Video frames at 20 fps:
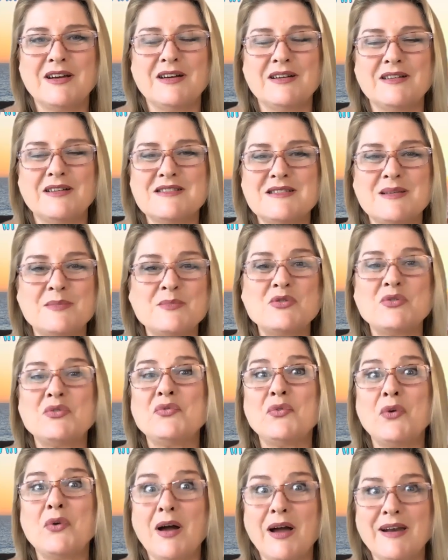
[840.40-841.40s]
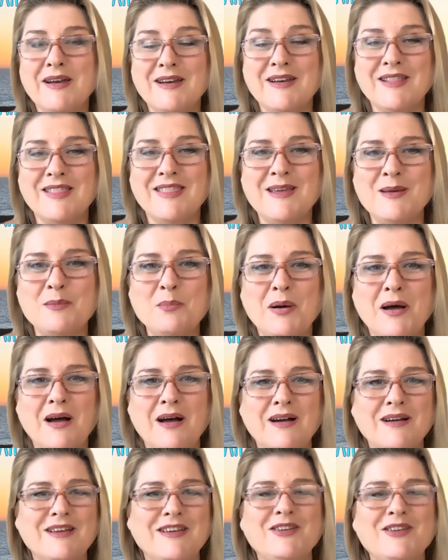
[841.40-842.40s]
uh, some sort of ride at a theme
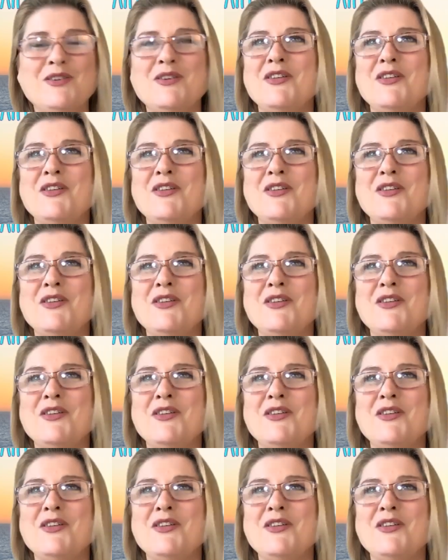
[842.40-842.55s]
park.